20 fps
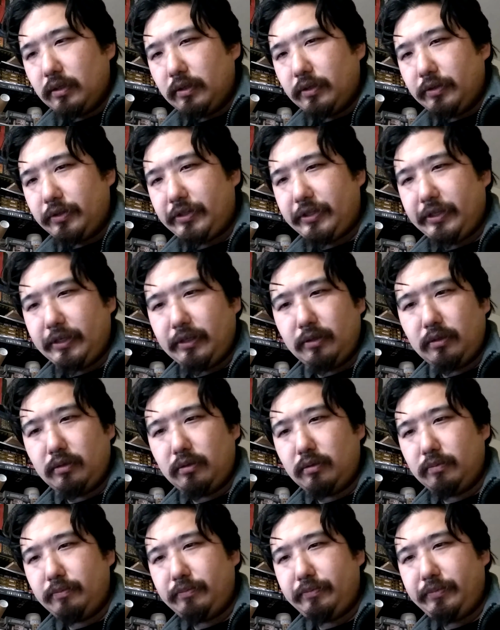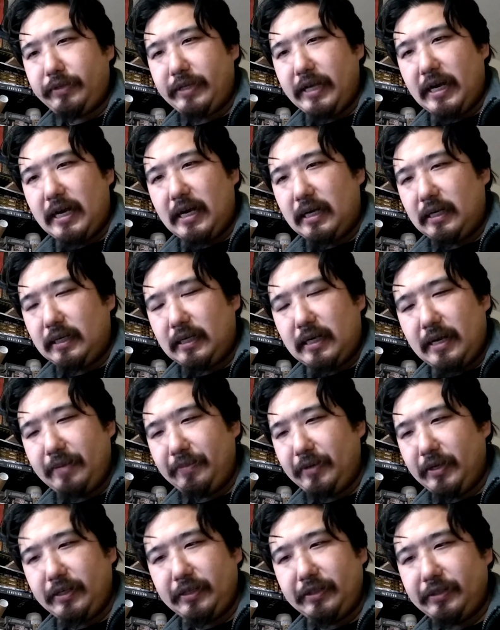So, yeah, I
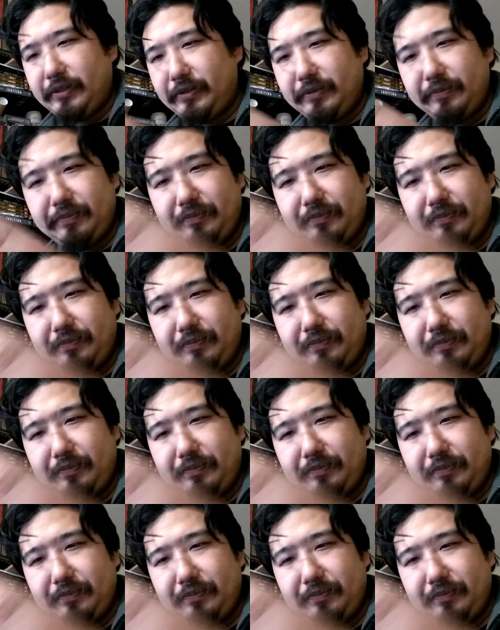mean,